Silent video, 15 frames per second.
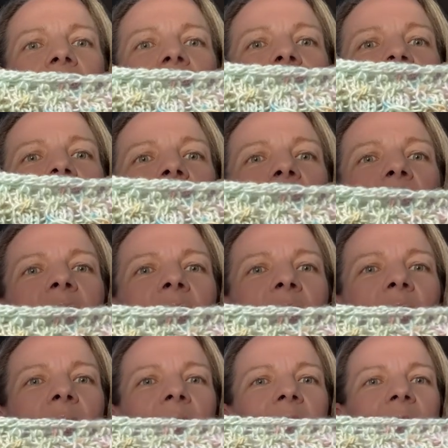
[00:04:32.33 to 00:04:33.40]
So it's
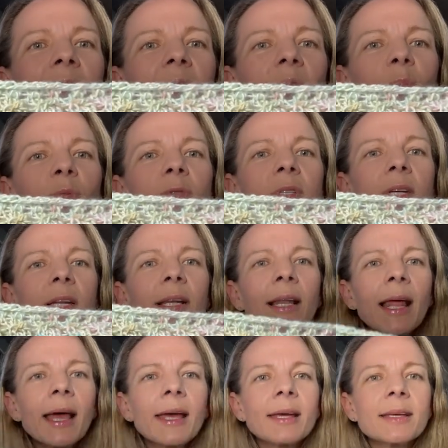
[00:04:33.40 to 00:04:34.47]
got cables and
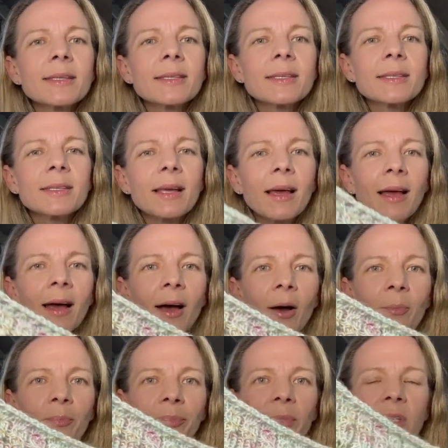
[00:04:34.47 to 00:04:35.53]
lace.
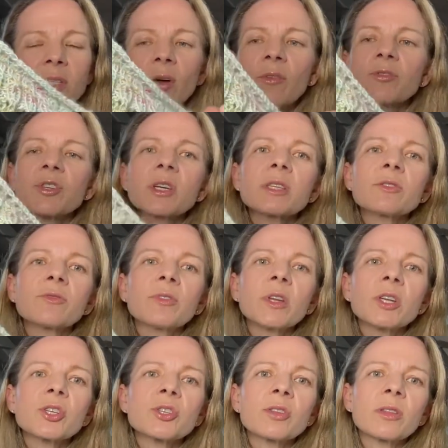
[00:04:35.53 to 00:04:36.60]
So I've just
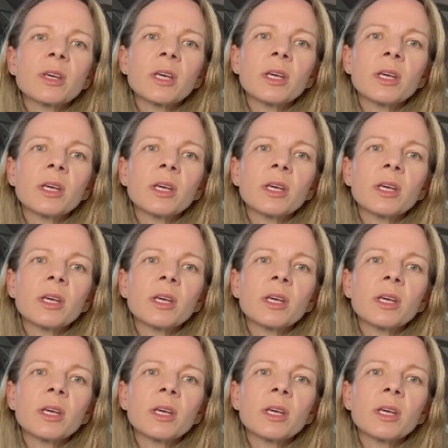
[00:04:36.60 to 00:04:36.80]
finished